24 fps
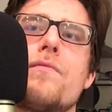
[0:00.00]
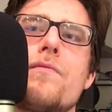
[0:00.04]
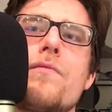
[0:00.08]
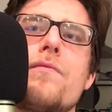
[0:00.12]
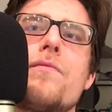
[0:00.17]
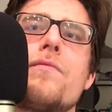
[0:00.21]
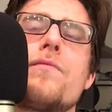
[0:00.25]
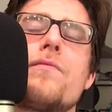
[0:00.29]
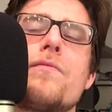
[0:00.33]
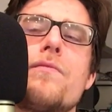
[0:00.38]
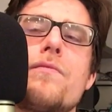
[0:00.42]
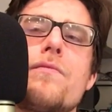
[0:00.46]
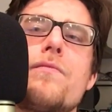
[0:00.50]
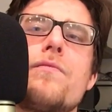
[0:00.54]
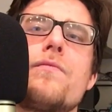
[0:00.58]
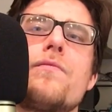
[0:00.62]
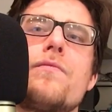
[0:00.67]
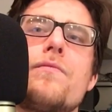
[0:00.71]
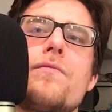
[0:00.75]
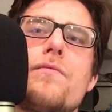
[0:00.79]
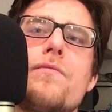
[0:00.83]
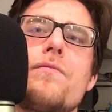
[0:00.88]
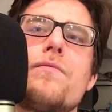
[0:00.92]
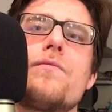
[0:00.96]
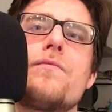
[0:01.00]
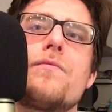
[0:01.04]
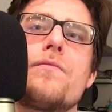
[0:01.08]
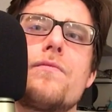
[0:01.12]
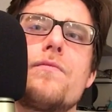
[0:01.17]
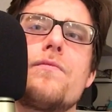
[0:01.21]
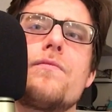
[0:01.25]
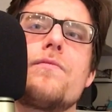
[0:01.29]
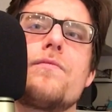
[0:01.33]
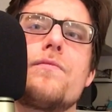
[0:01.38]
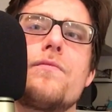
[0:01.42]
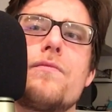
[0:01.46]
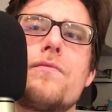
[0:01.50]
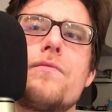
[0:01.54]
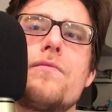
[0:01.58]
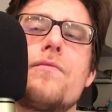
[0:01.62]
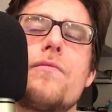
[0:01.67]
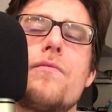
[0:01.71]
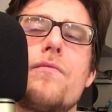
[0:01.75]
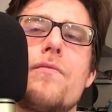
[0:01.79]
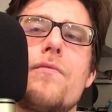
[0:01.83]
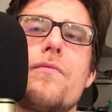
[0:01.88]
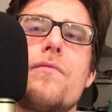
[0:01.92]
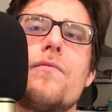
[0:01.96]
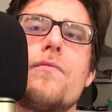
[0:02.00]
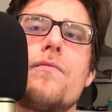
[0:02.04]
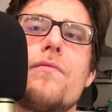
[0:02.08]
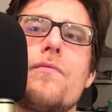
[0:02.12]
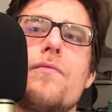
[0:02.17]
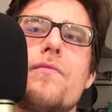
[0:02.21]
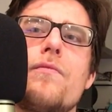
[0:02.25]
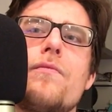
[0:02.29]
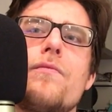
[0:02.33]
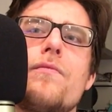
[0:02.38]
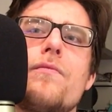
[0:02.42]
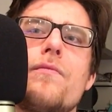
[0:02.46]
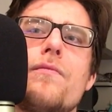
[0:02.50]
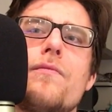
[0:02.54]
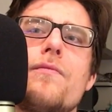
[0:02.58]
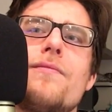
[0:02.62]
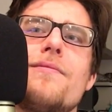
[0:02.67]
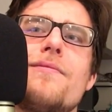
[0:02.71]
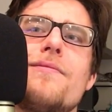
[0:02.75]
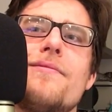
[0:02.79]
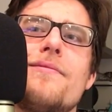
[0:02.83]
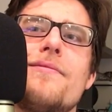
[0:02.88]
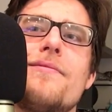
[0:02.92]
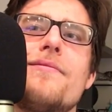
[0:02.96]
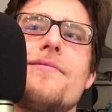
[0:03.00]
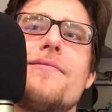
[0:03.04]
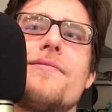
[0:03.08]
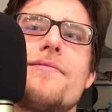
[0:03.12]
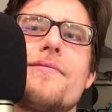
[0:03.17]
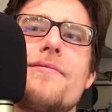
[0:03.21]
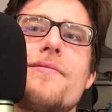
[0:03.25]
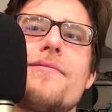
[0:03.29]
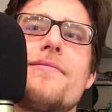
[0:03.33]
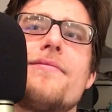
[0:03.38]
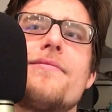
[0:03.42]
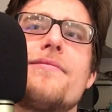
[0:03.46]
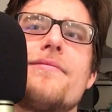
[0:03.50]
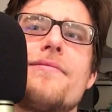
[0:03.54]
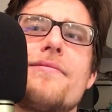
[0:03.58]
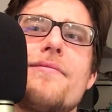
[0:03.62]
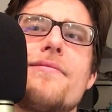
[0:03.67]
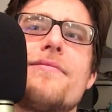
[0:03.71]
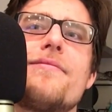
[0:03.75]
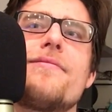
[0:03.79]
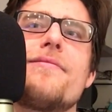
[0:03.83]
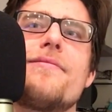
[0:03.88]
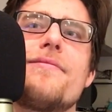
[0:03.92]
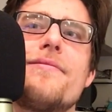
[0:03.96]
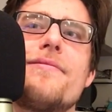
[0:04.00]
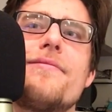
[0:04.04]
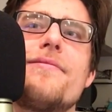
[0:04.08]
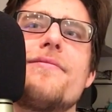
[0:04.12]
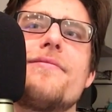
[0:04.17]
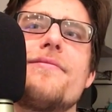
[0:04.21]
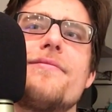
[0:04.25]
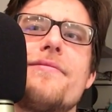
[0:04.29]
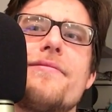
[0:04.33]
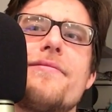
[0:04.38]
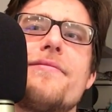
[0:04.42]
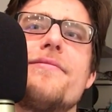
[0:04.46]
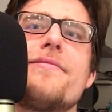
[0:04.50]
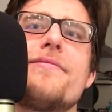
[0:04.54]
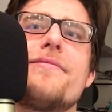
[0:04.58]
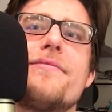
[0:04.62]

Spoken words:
No words are spoken by the person on screen.